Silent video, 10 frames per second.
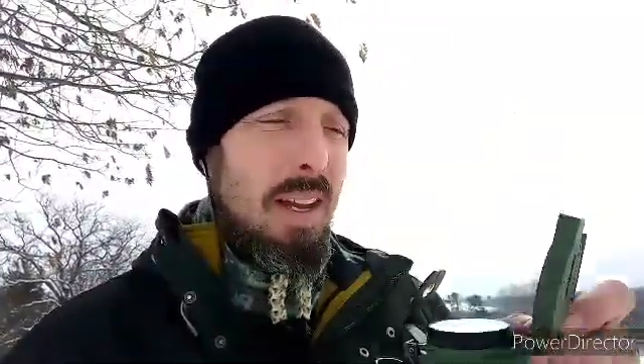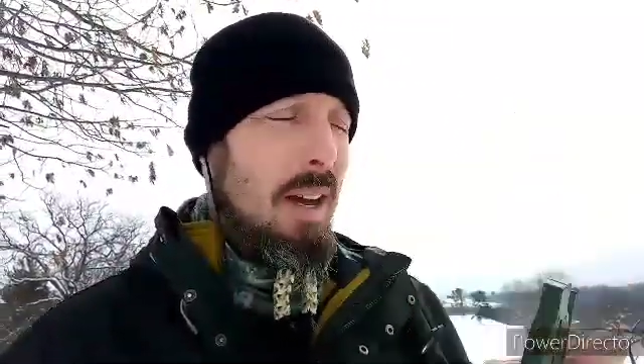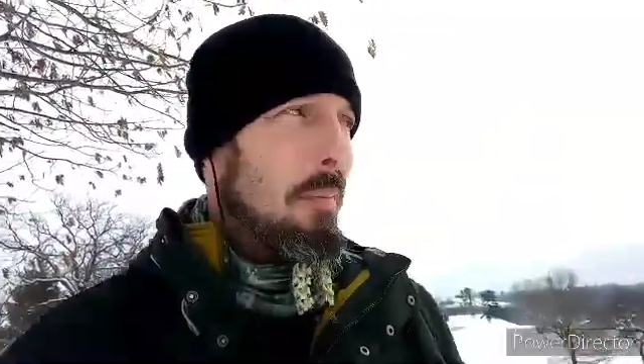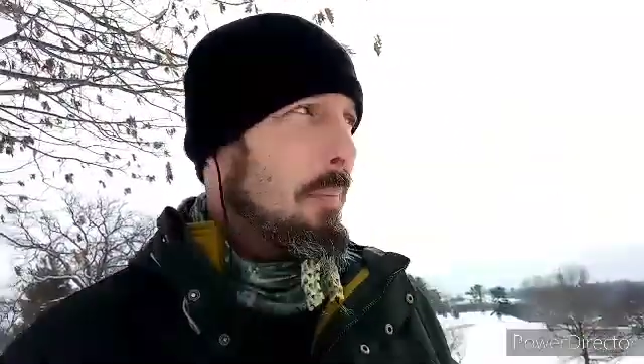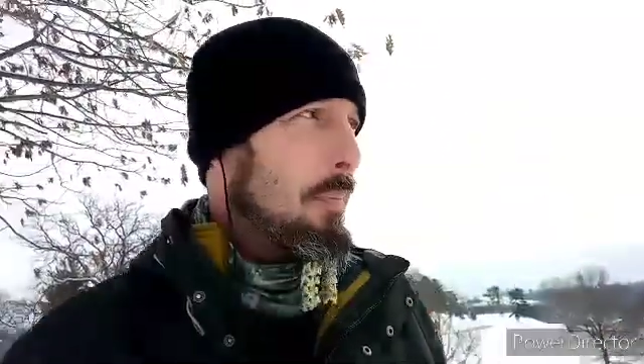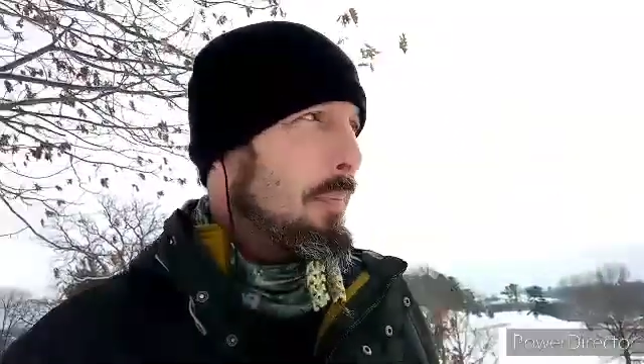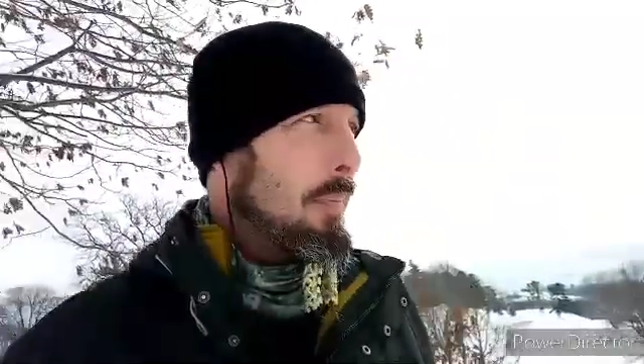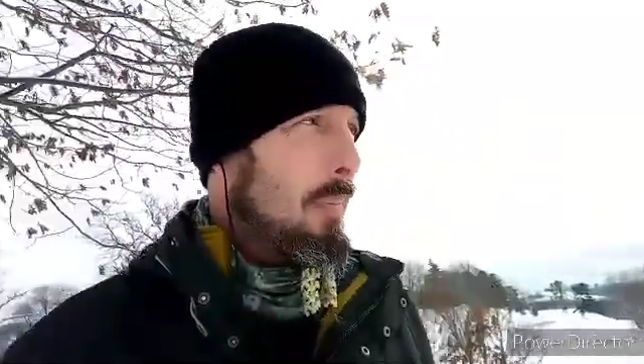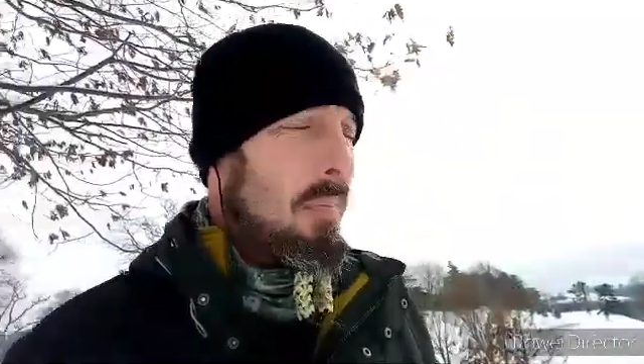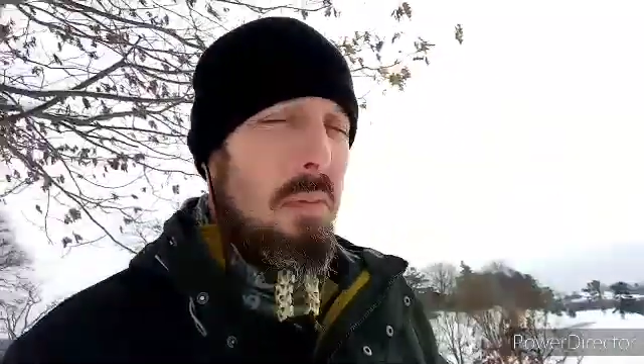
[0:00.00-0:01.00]
out,
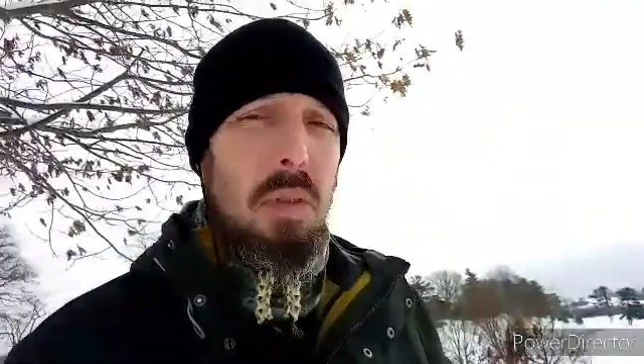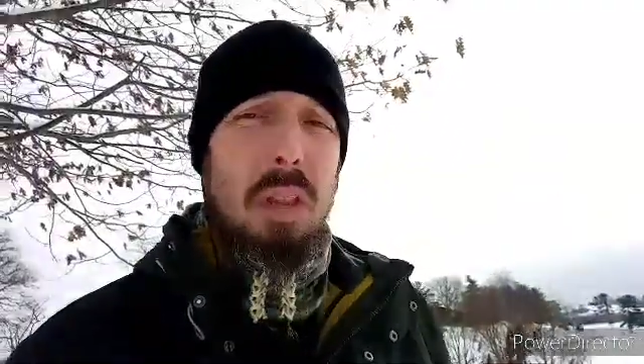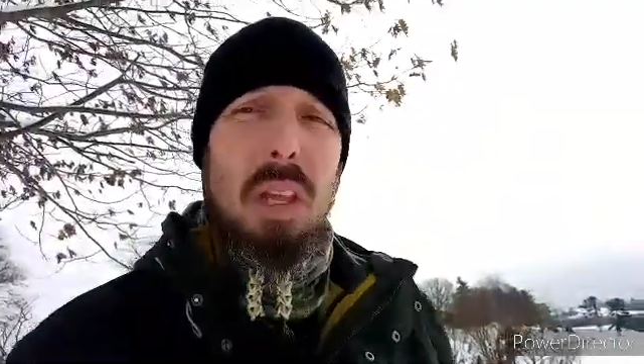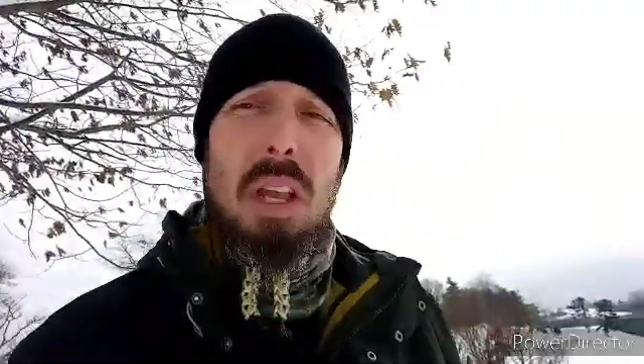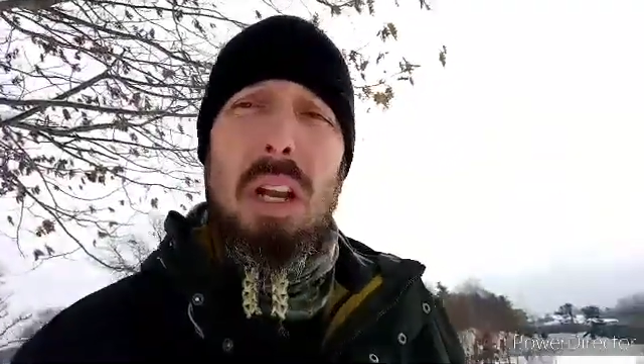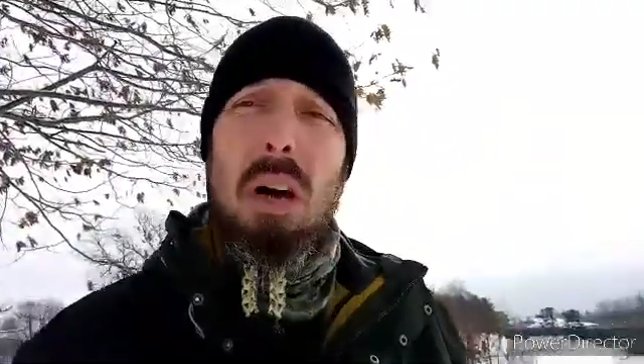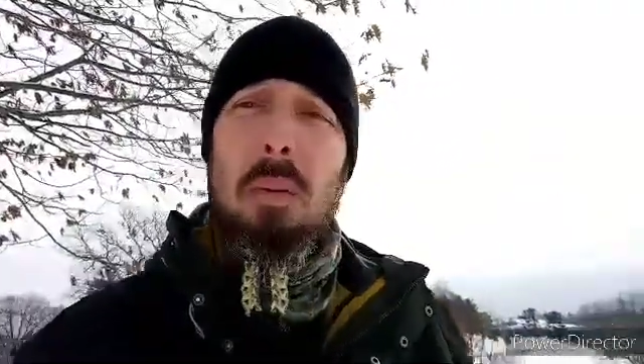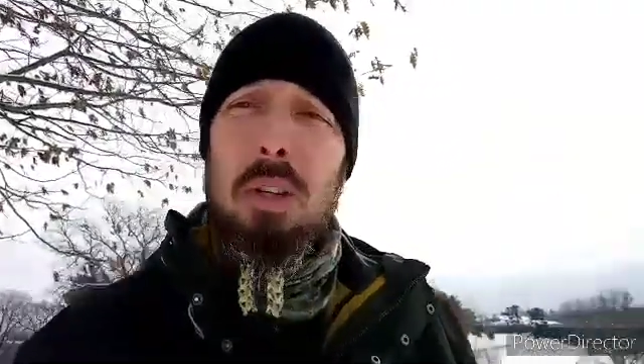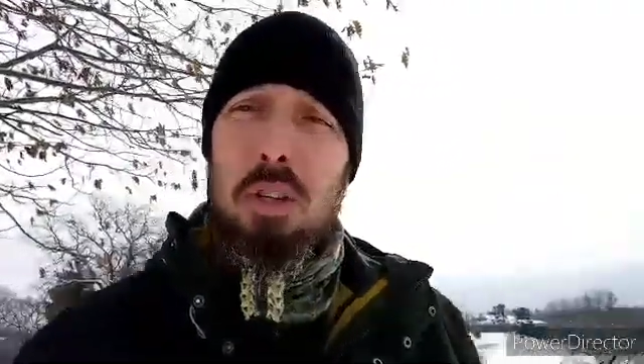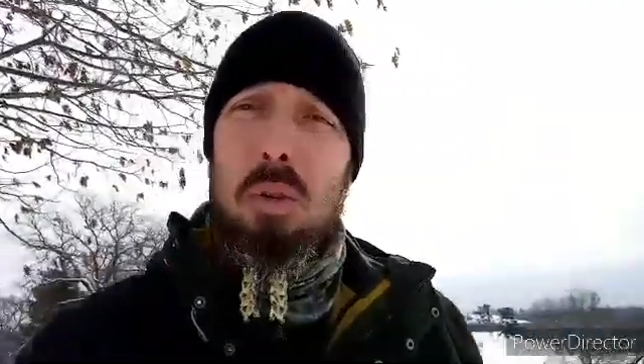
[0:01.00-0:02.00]
and I
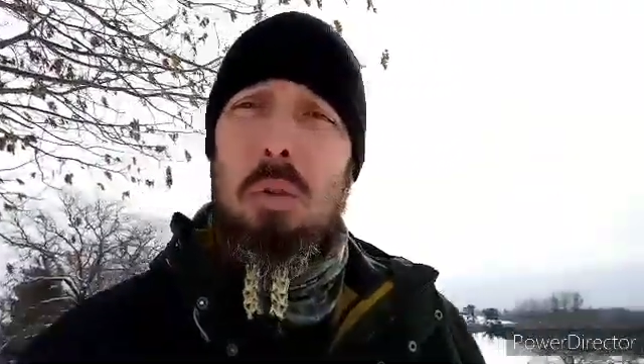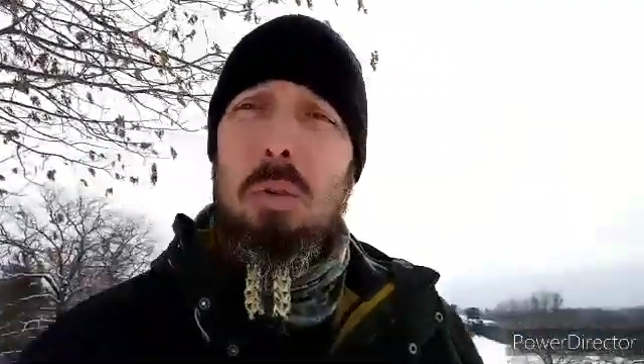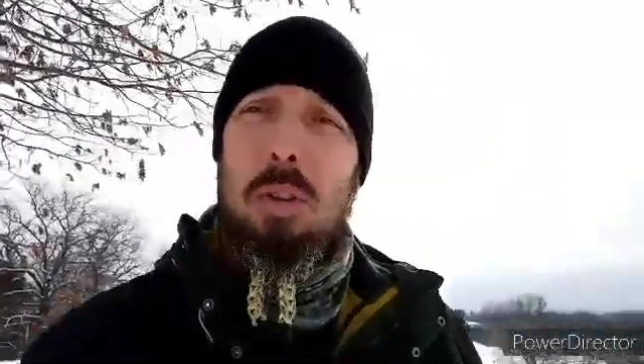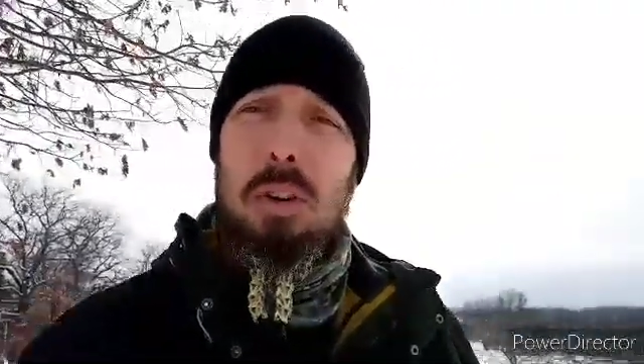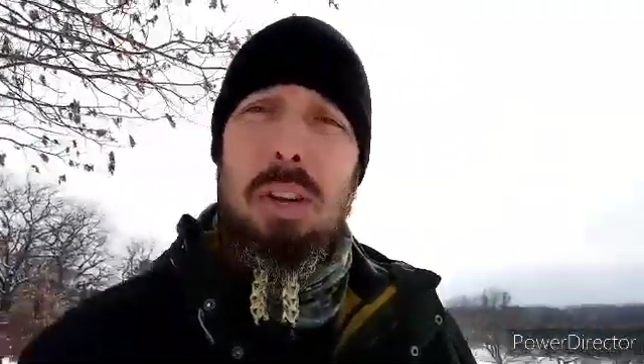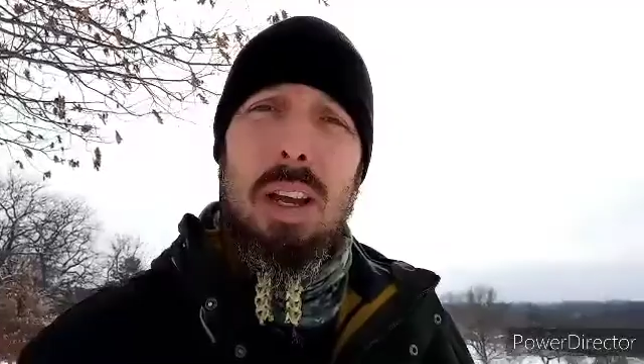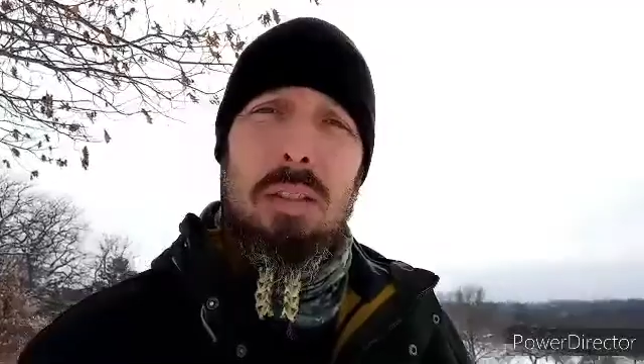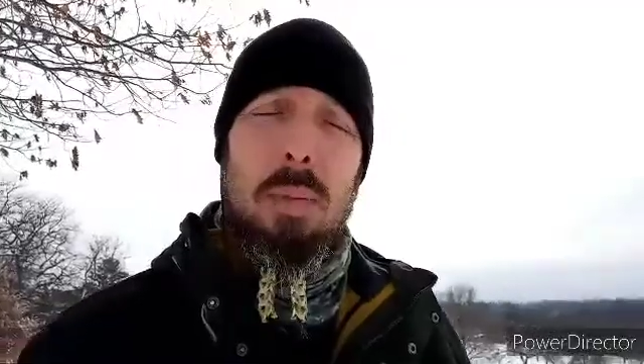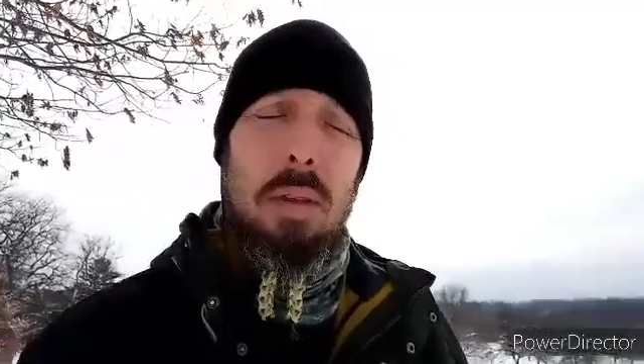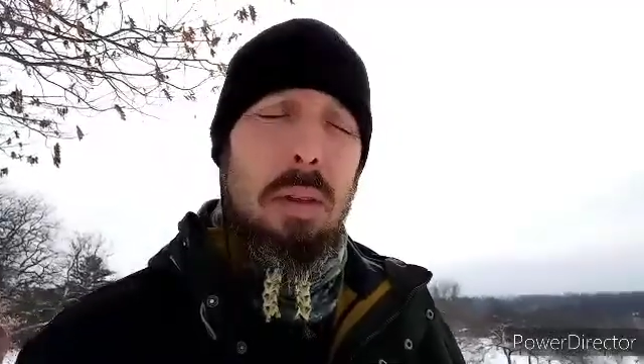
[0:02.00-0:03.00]
want to shoot a reverse
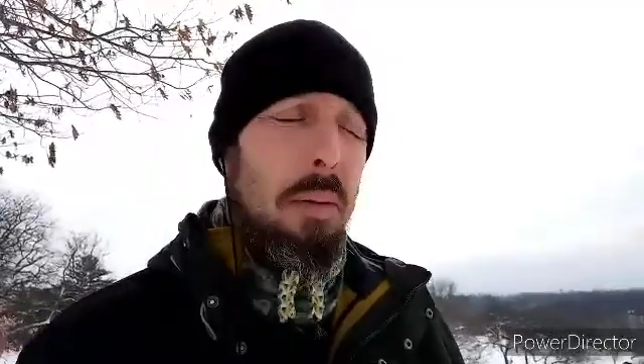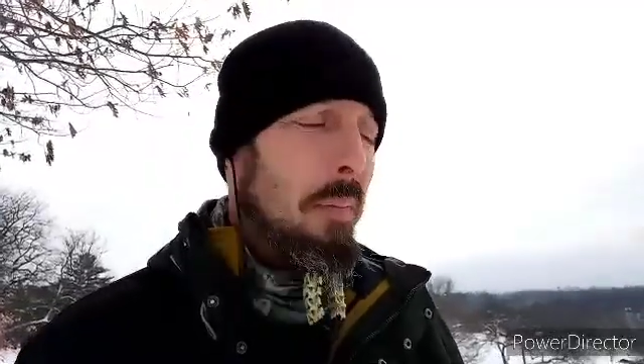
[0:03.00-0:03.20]
azimuth